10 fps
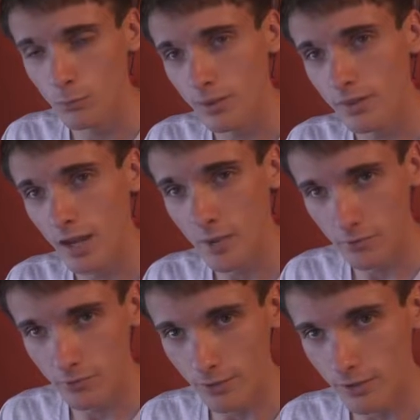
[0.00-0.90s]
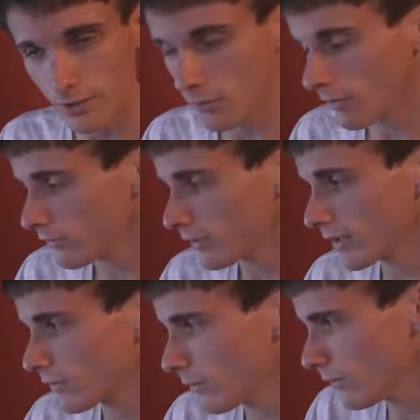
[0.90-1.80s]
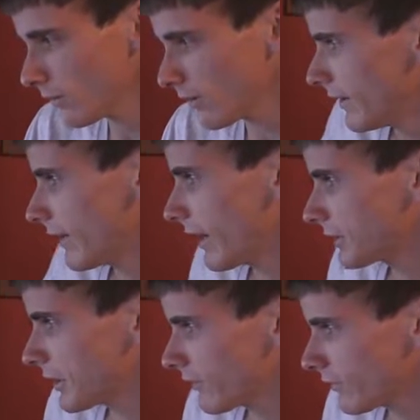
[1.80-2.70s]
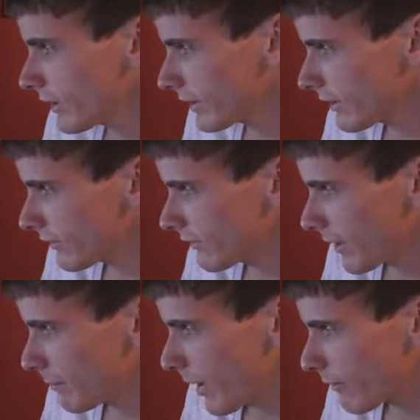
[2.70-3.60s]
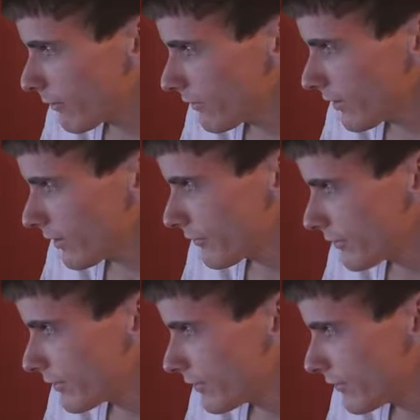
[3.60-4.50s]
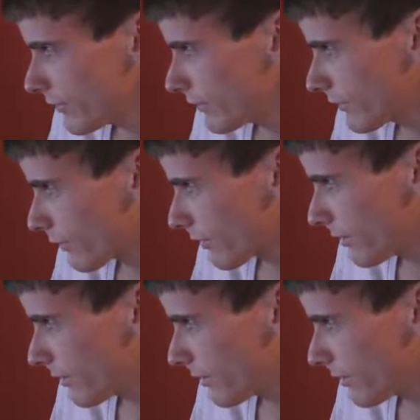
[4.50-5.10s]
with hyper-threading of course, so that's cool. And actually I just look at this at Micro Center, if you store